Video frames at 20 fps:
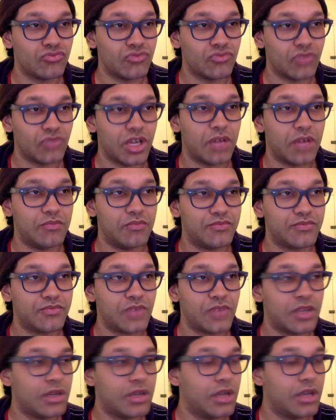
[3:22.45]
yeah,
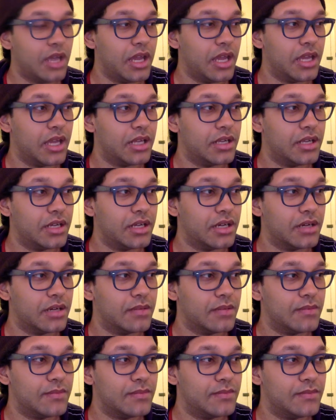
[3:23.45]
and
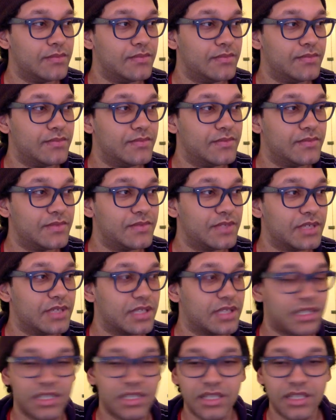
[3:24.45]

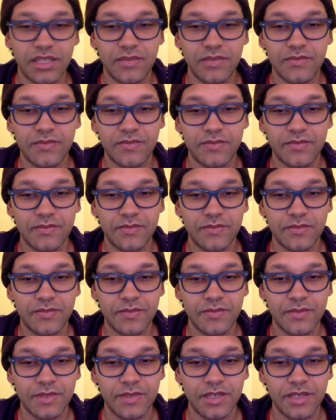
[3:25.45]
he
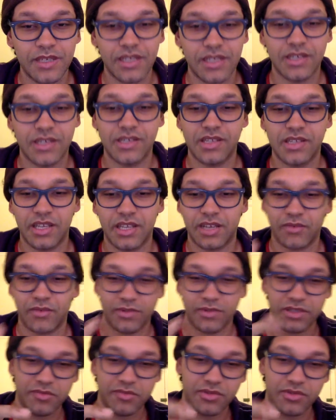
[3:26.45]
is like a
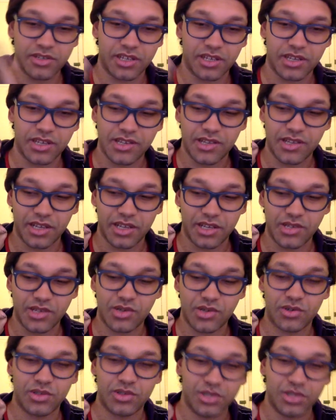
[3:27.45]
really precise like
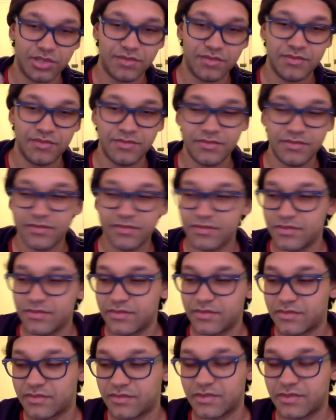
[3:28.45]
surgeon,
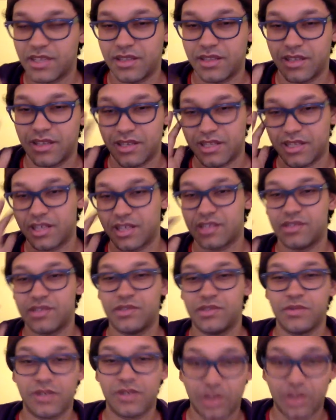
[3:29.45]
and then he gets
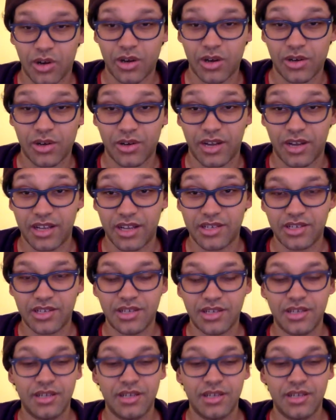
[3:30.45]
into a car crash,